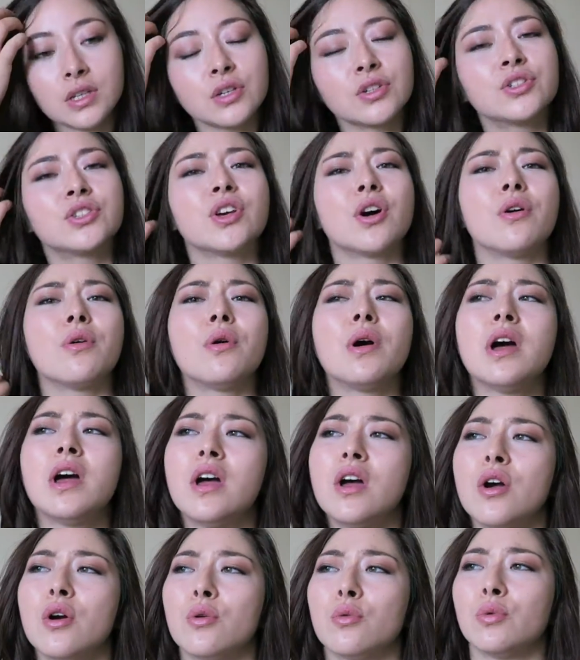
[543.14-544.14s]
So
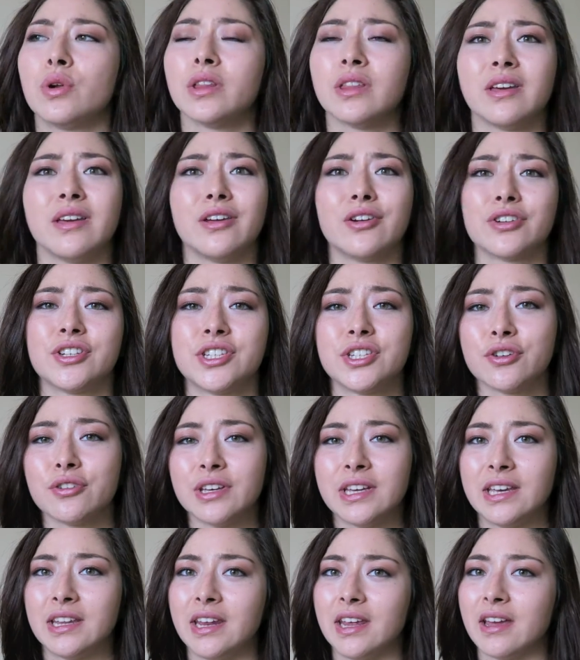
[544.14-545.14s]
really, you're still
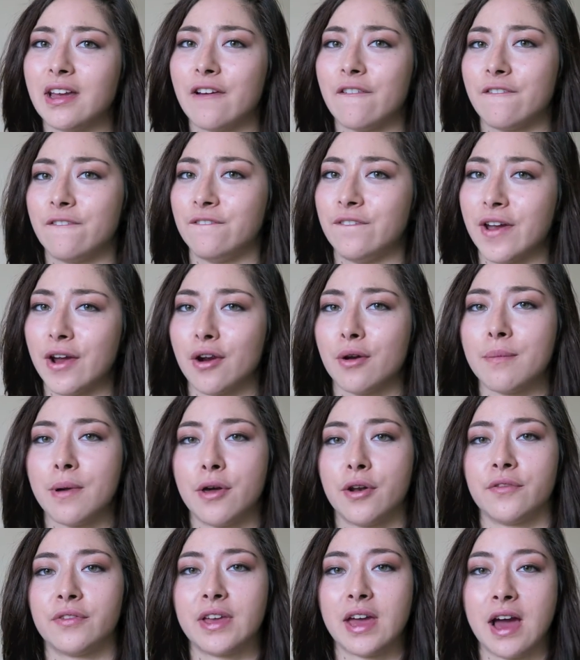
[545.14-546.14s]
eating a fair
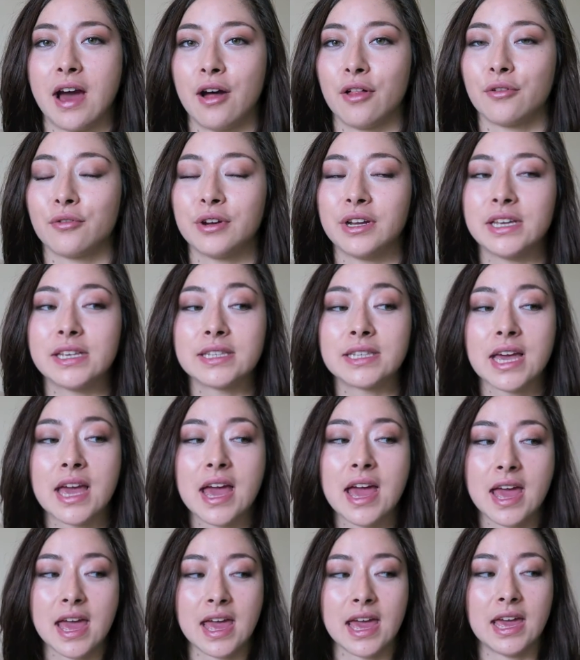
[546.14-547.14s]
amount of calories,
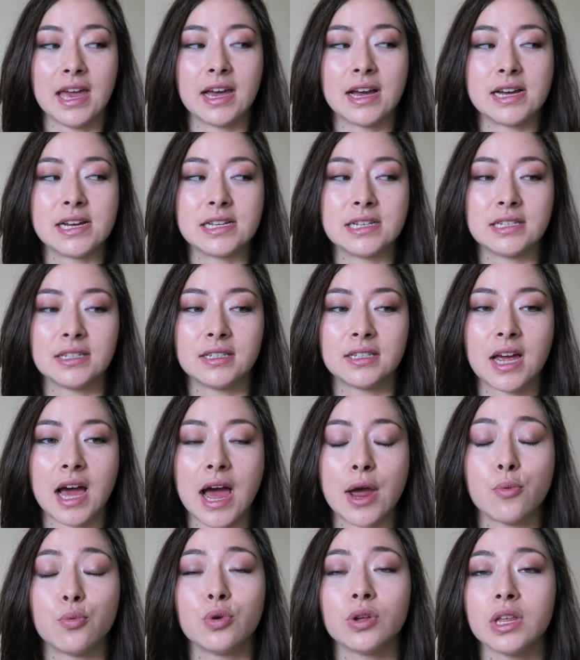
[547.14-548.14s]
and
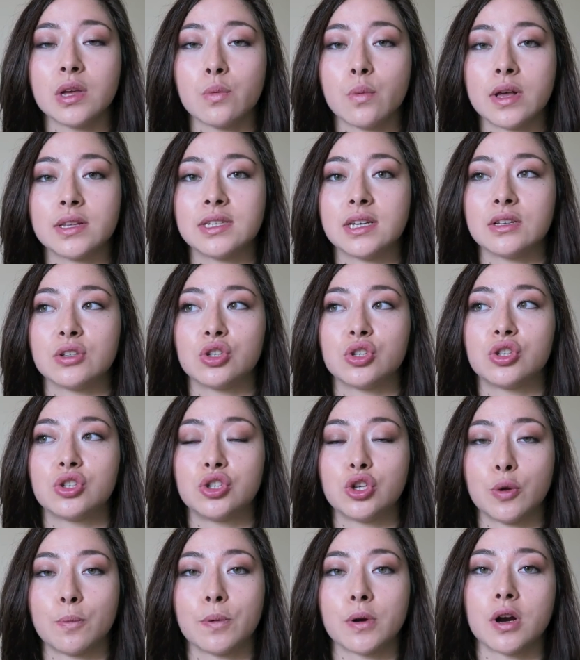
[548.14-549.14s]
I really wasn't
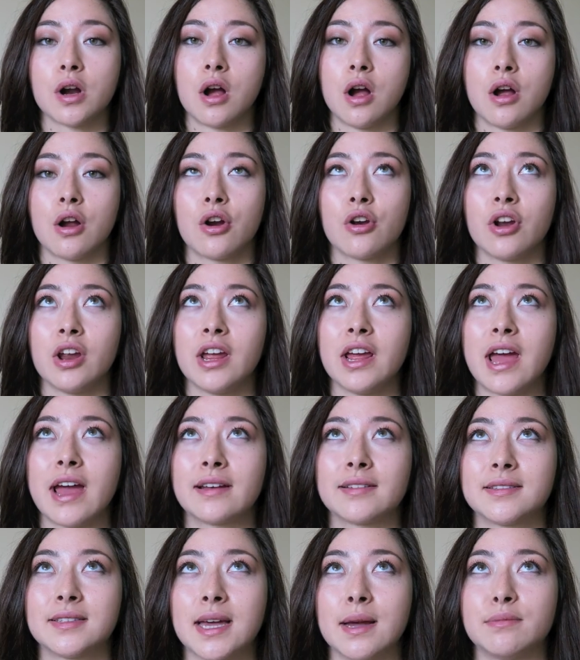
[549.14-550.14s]
super hungry
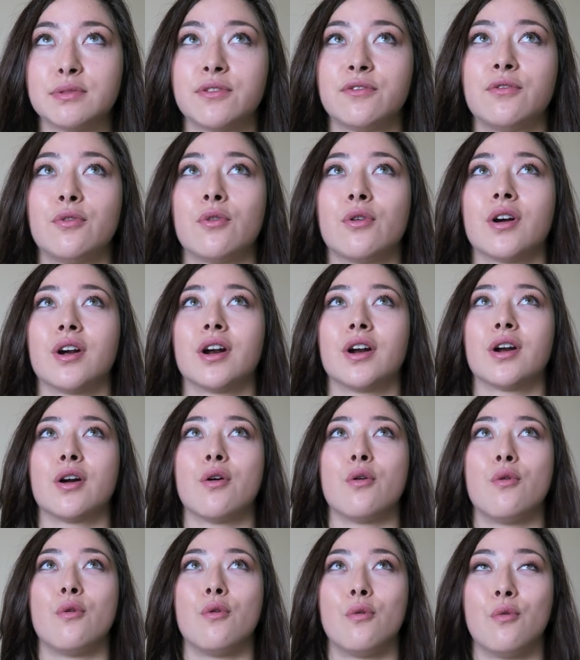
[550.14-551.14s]
except
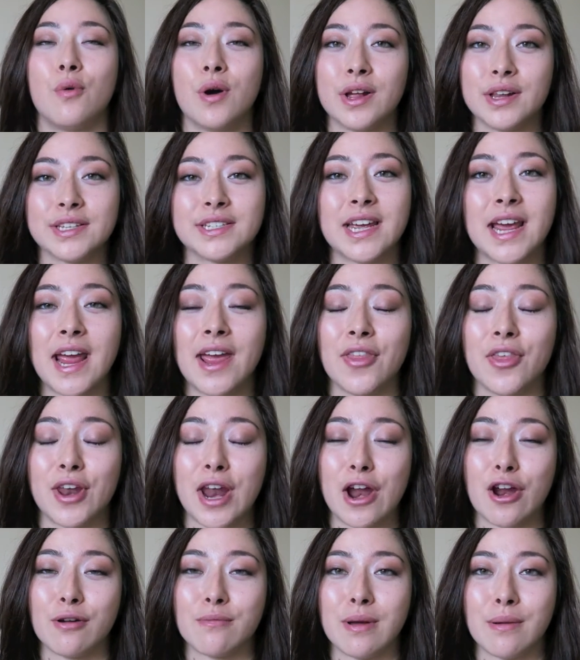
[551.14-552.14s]
for one day that
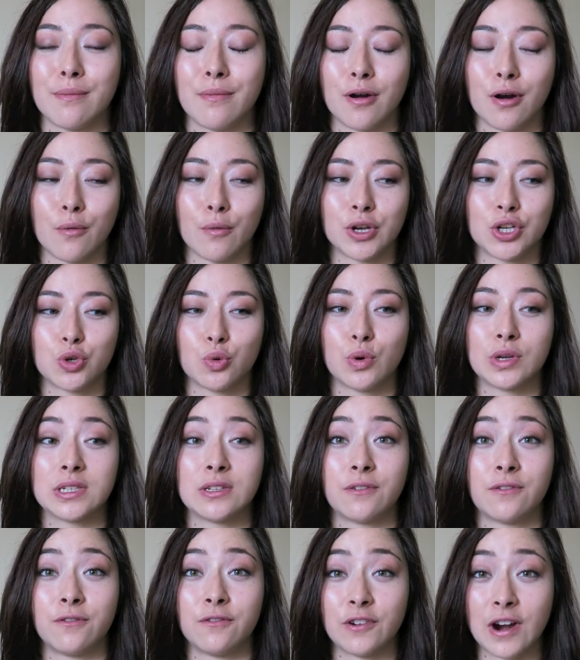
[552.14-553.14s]
I remember, which
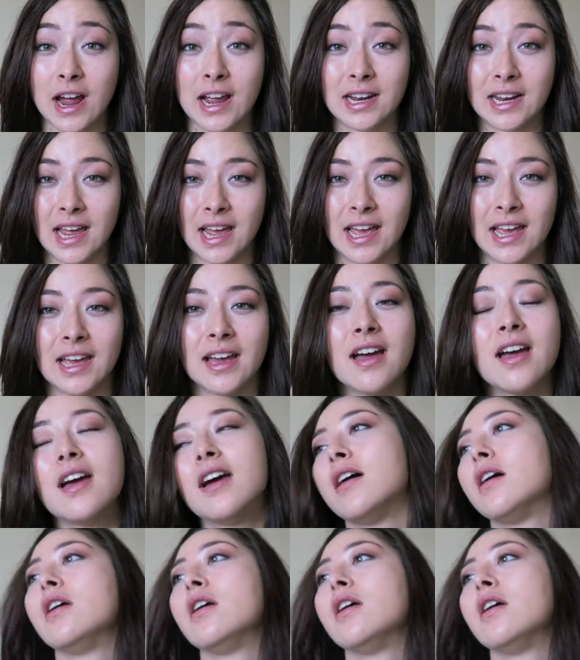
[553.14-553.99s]
was Friday.